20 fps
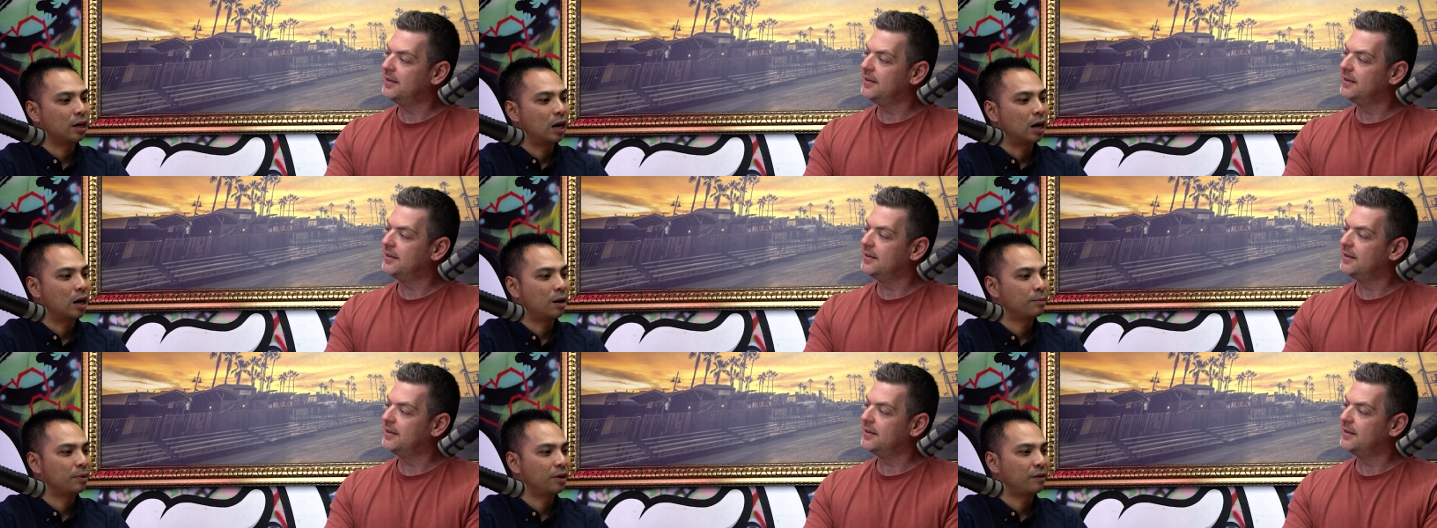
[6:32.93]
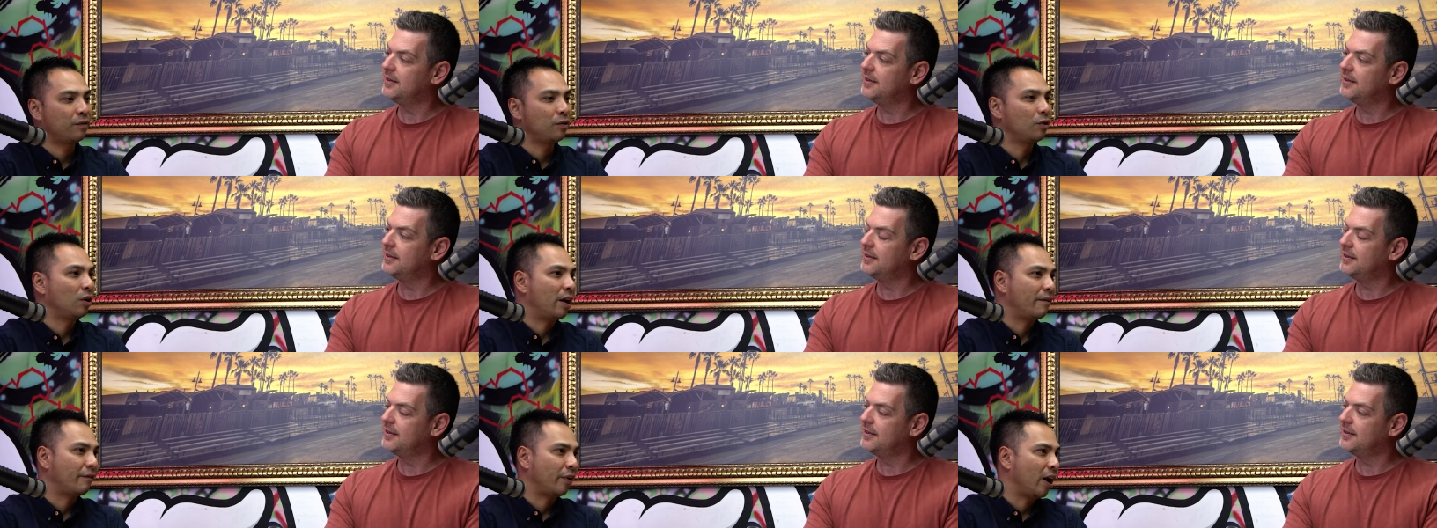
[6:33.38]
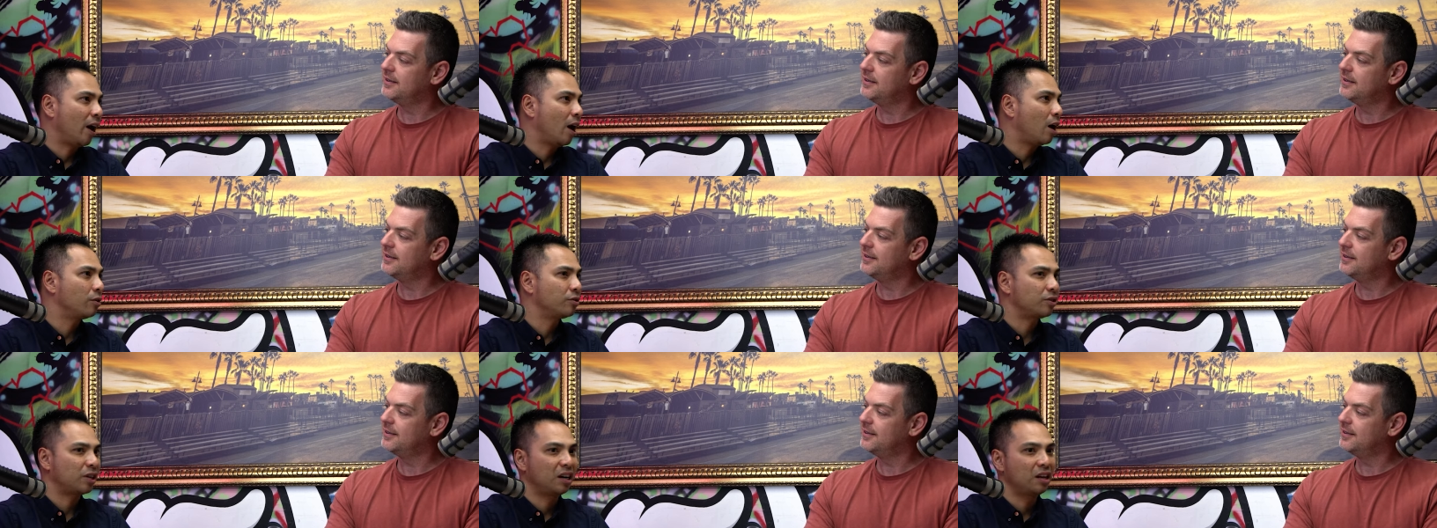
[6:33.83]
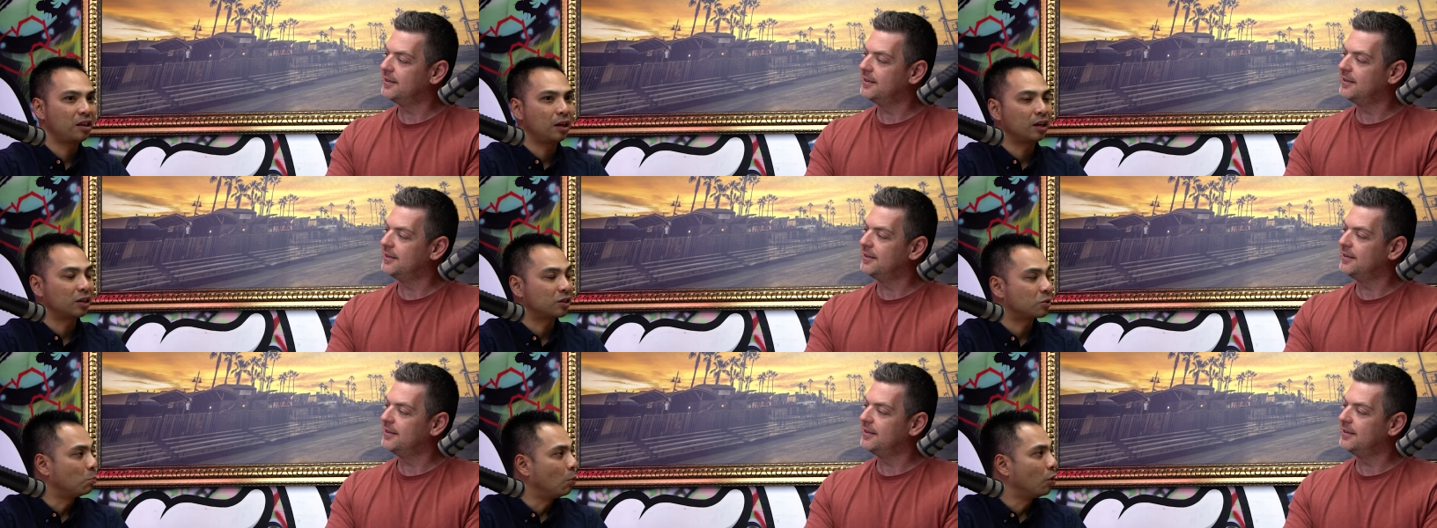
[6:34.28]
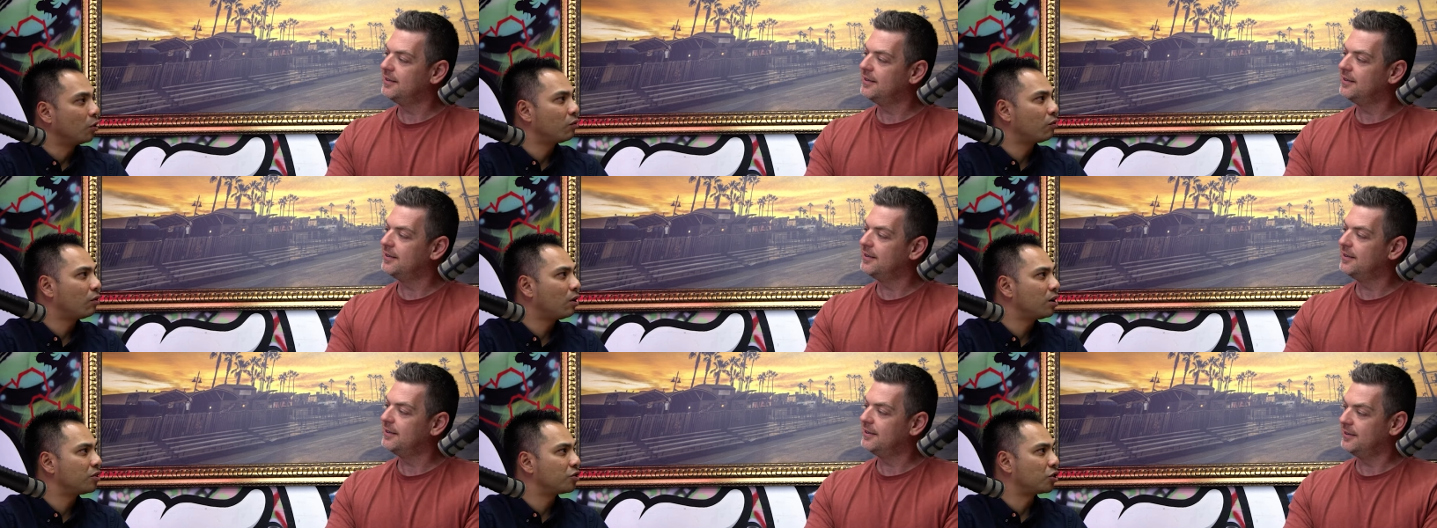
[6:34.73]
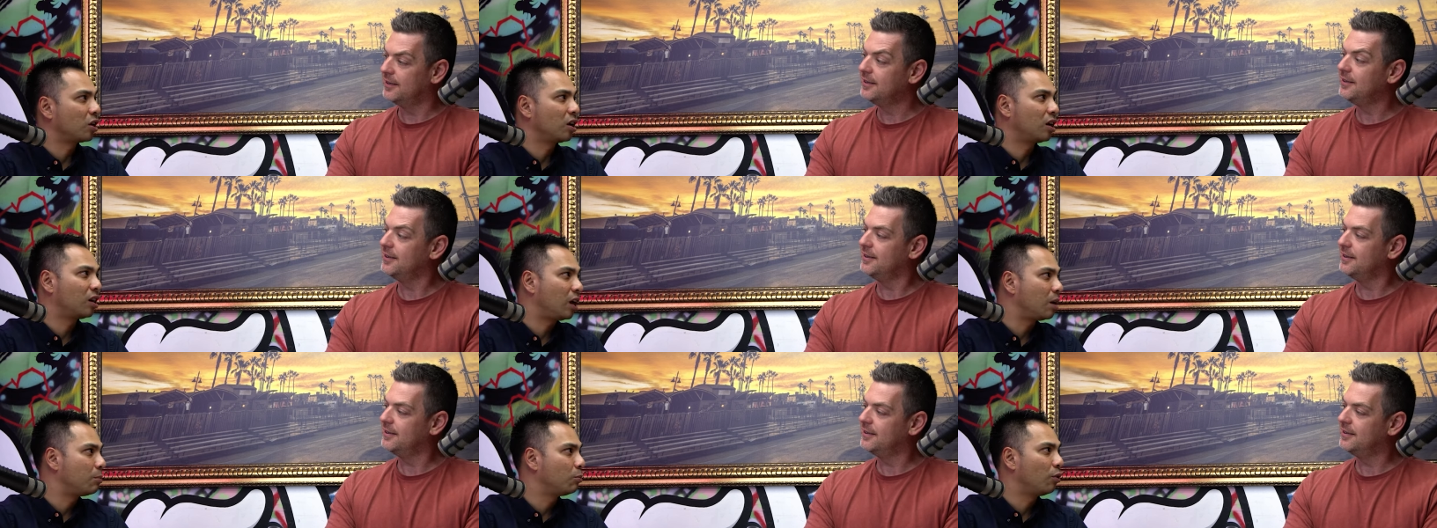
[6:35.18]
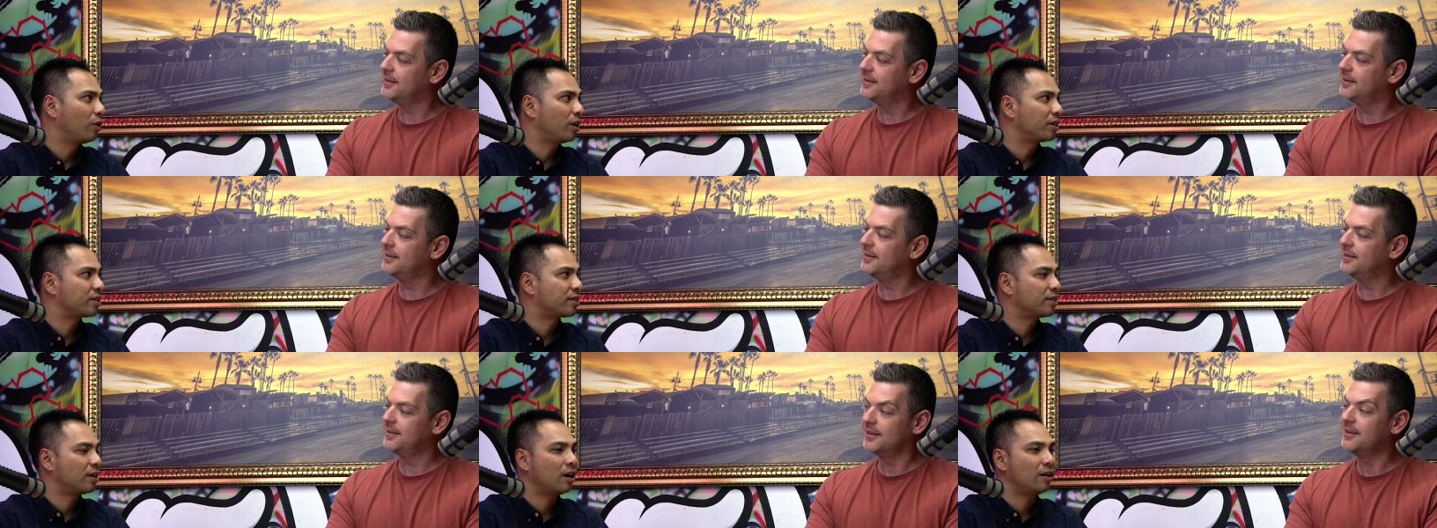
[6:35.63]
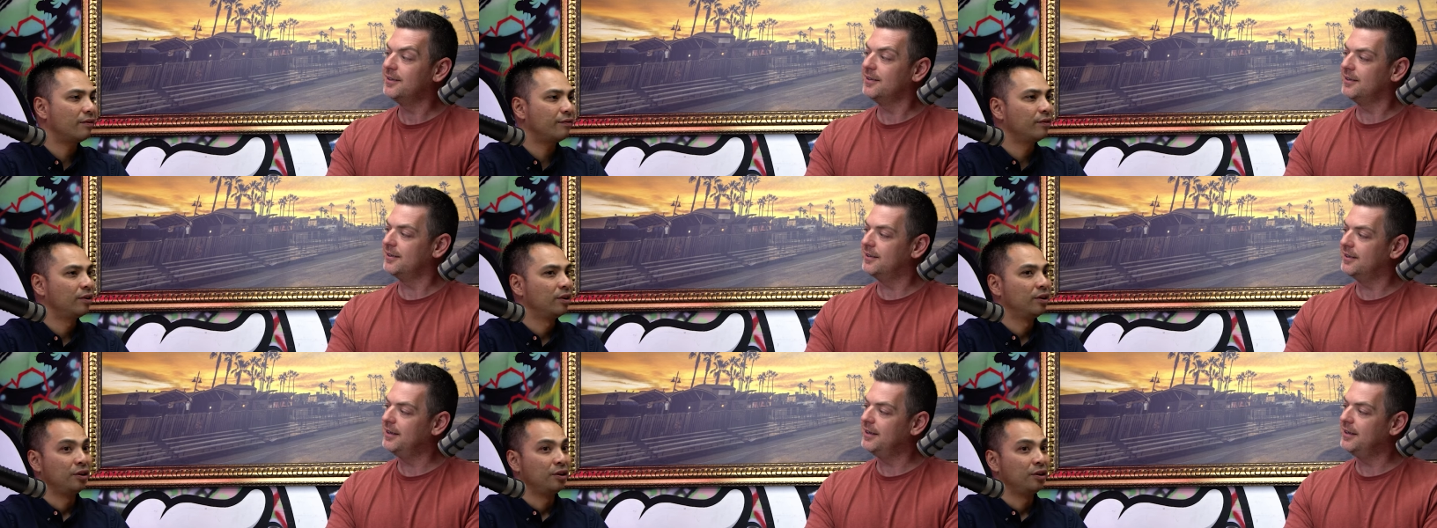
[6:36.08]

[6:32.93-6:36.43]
Speaker 1: Um, and if you have a house, anything that's motorized, you can claim all that stuff.